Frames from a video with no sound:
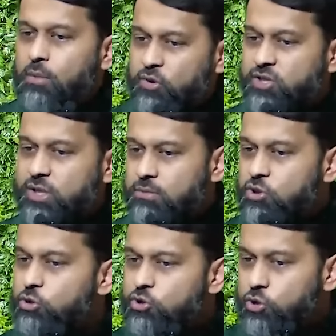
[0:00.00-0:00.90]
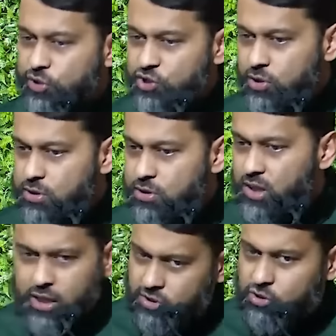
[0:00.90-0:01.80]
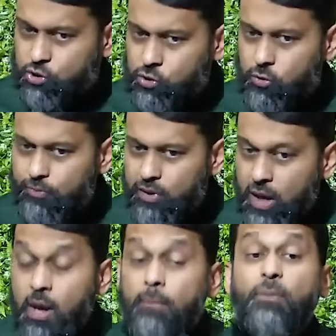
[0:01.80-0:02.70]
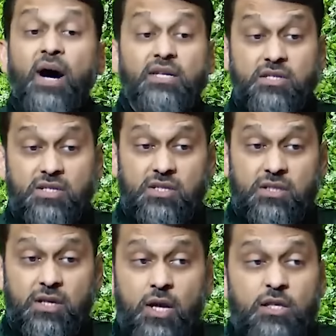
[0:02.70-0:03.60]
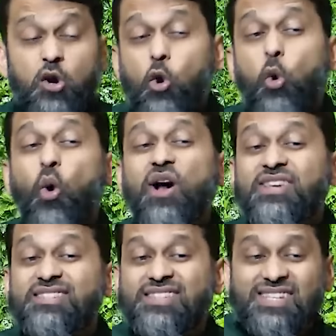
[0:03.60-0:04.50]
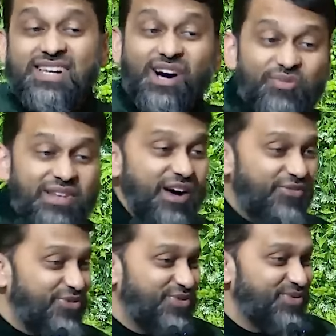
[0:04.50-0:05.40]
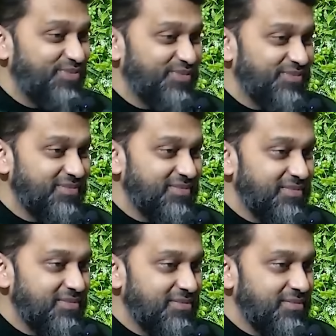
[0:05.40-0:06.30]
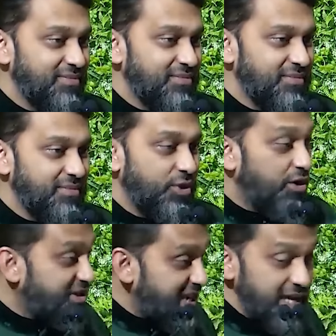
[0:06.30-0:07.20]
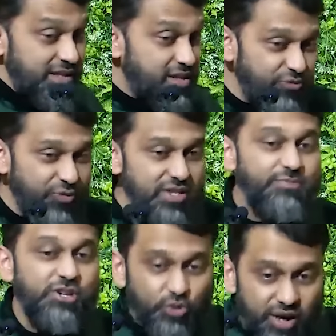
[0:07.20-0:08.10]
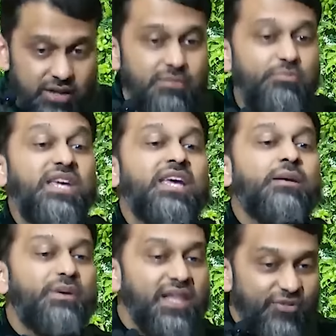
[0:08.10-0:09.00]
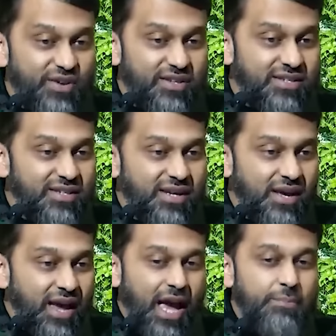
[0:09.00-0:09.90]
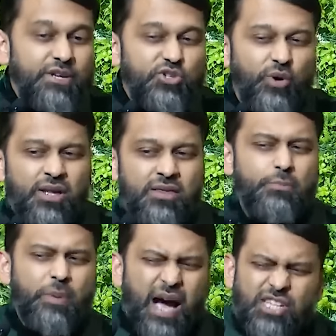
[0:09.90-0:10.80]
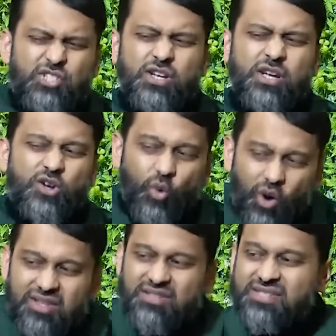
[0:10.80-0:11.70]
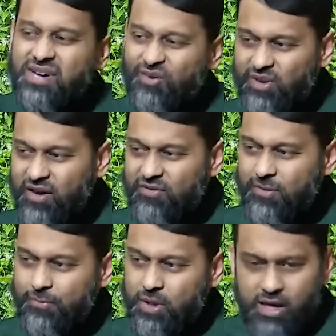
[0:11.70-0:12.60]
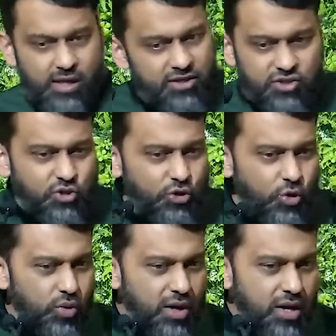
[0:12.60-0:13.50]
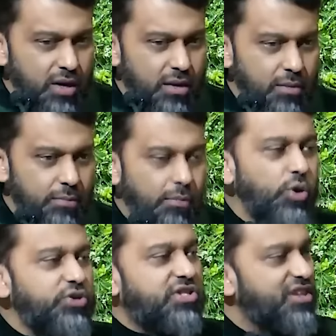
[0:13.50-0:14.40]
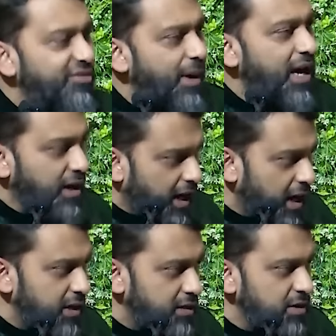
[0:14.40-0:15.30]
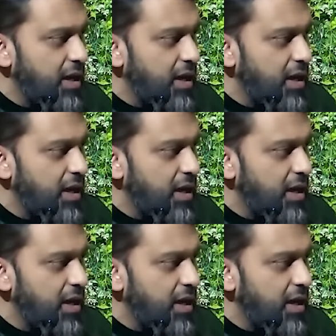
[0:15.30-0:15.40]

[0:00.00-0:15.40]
Muslims, Jews, Christians. It is true. But the quality of love. You understand the difference between being beloved and between the passion and quality of love. It is true, most of mankind